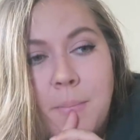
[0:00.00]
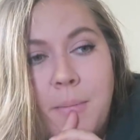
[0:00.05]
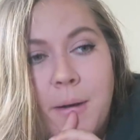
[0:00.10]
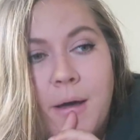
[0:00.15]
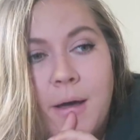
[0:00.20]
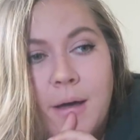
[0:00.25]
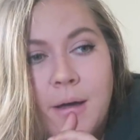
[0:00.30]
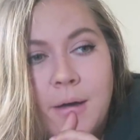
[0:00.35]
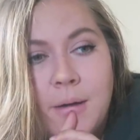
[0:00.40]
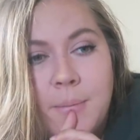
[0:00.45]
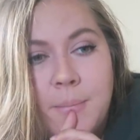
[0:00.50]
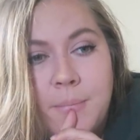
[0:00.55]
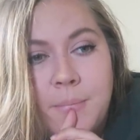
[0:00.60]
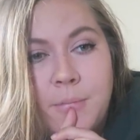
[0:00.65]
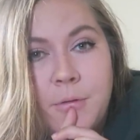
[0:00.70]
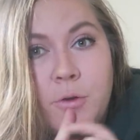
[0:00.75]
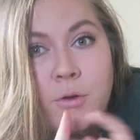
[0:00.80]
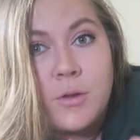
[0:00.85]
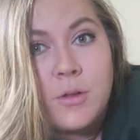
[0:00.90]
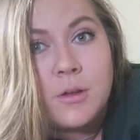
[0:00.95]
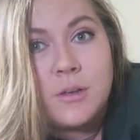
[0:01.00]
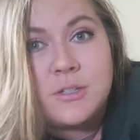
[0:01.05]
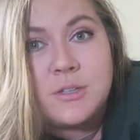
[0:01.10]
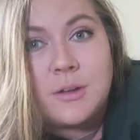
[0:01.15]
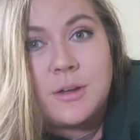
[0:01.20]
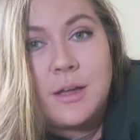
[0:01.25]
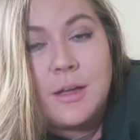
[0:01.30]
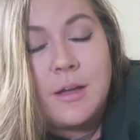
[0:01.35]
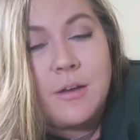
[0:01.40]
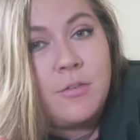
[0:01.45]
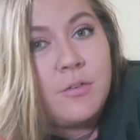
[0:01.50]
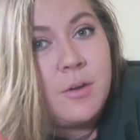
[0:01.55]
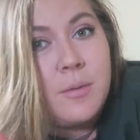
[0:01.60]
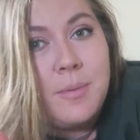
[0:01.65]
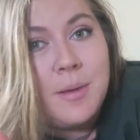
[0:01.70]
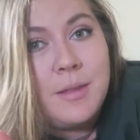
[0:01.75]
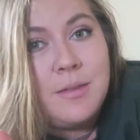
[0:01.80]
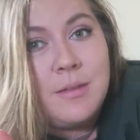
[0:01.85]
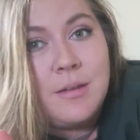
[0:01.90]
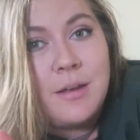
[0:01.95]
But um, you can also get a free
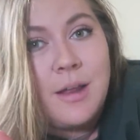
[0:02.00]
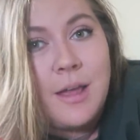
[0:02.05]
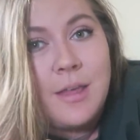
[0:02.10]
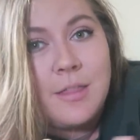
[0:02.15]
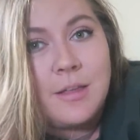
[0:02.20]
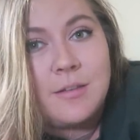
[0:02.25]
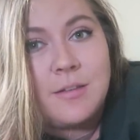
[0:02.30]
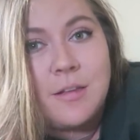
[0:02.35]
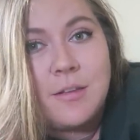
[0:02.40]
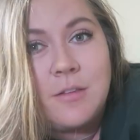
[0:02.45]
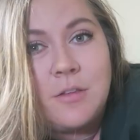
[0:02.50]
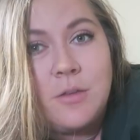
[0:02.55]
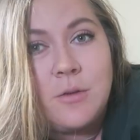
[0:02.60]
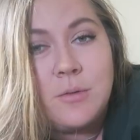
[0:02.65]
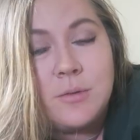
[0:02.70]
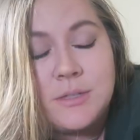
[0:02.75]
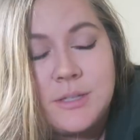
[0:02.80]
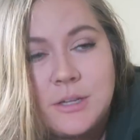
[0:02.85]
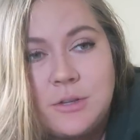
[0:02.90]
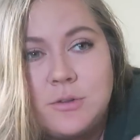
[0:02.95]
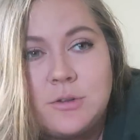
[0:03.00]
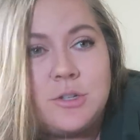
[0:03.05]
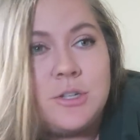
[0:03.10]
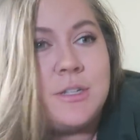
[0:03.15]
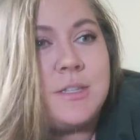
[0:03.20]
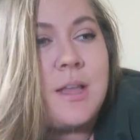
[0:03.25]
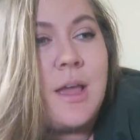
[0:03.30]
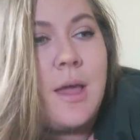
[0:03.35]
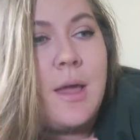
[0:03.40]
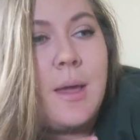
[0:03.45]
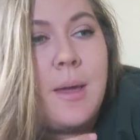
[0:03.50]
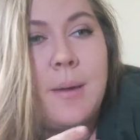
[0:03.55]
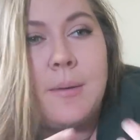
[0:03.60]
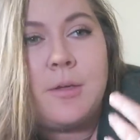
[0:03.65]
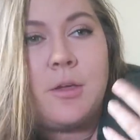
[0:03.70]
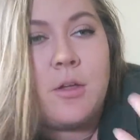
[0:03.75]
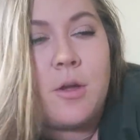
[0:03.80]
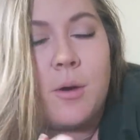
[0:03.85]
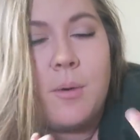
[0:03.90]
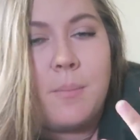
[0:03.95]
pin today that says used and you can just,
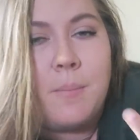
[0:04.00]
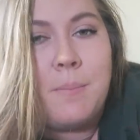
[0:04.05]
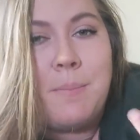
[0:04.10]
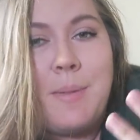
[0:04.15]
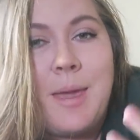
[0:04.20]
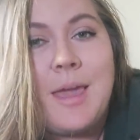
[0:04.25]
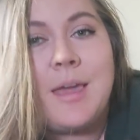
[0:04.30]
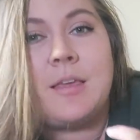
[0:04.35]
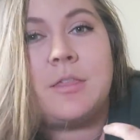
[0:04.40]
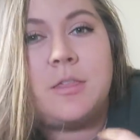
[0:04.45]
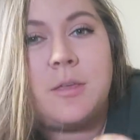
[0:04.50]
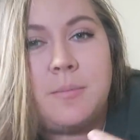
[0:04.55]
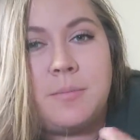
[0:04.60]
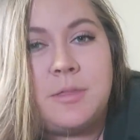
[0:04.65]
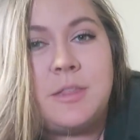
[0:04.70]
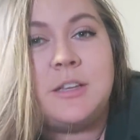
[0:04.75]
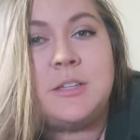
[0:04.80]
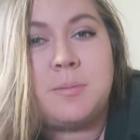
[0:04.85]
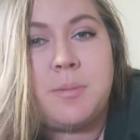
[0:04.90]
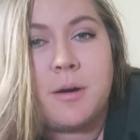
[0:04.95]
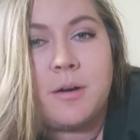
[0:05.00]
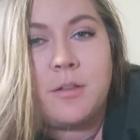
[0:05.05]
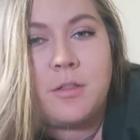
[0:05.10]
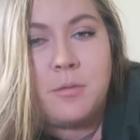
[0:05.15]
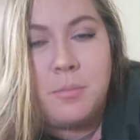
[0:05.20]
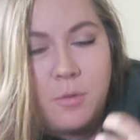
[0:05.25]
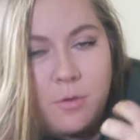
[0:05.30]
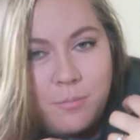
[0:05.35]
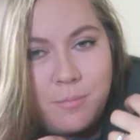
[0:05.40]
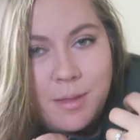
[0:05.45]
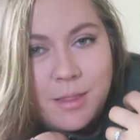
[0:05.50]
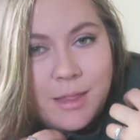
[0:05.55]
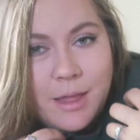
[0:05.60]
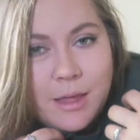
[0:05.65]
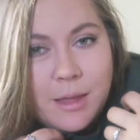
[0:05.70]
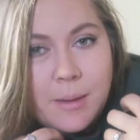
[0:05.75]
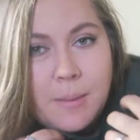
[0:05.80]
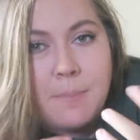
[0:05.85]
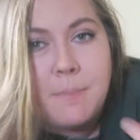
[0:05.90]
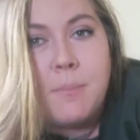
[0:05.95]
you know, make the this part of the movement
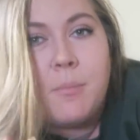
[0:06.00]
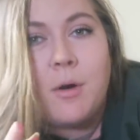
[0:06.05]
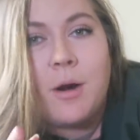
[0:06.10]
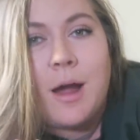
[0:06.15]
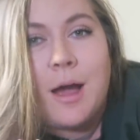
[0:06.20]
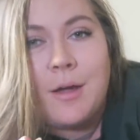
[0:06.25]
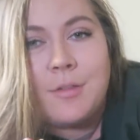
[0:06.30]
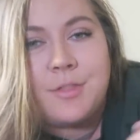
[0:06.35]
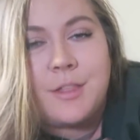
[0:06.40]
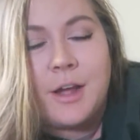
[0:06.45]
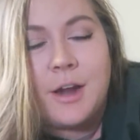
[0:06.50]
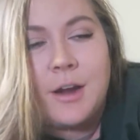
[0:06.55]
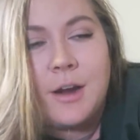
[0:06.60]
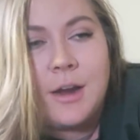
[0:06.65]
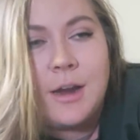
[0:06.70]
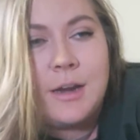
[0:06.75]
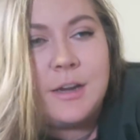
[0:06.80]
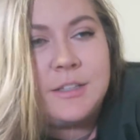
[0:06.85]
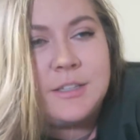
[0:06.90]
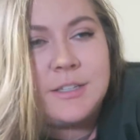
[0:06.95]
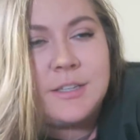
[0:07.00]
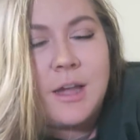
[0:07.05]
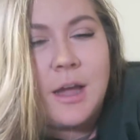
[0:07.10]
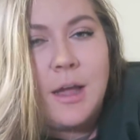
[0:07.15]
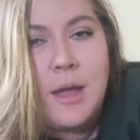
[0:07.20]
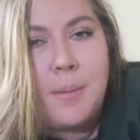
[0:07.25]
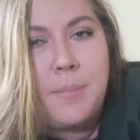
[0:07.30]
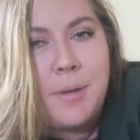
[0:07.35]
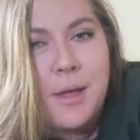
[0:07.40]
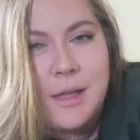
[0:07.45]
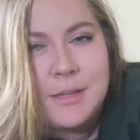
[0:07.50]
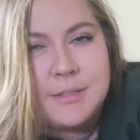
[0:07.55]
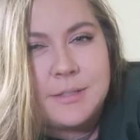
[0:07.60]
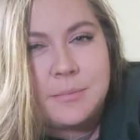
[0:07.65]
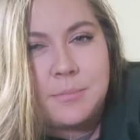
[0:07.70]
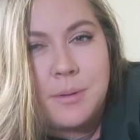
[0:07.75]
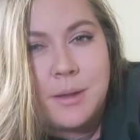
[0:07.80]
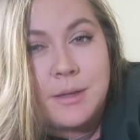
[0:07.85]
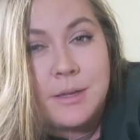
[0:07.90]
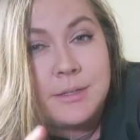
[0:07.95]
like more out there. And it's not a
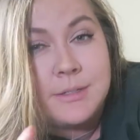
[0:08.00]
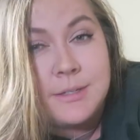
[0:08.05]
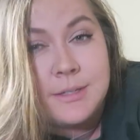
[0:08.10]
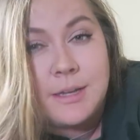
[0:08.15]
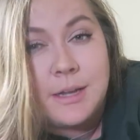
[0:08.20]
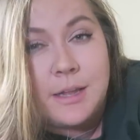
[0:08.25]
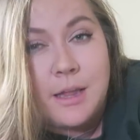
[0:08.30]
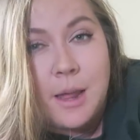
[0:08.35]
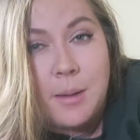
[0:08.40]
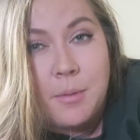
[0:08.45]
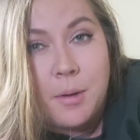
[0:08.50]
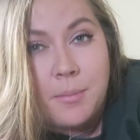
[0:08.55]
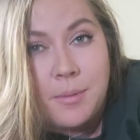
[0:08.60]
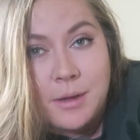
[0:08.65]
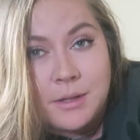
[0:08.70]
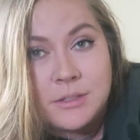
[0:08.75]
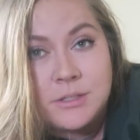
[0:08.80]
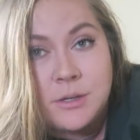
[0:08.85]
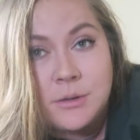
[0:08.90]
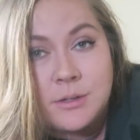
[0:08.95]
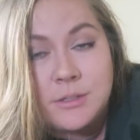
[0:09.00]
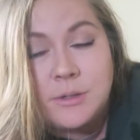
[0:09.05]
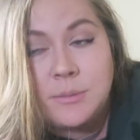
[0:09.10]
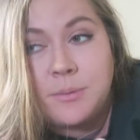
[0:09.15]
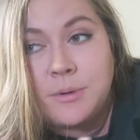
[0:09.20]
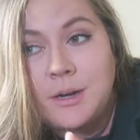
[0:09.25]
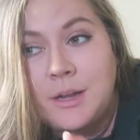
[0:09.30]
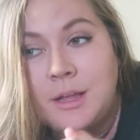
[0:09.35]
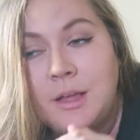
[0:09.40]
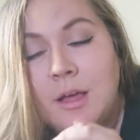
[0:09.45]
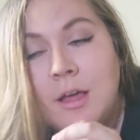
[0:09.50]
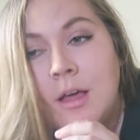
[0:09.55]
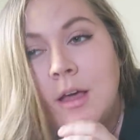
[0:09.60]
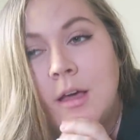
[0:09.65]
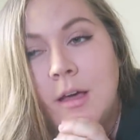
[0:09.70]
plastic pin, it's an enamel pin. So it's a pretty,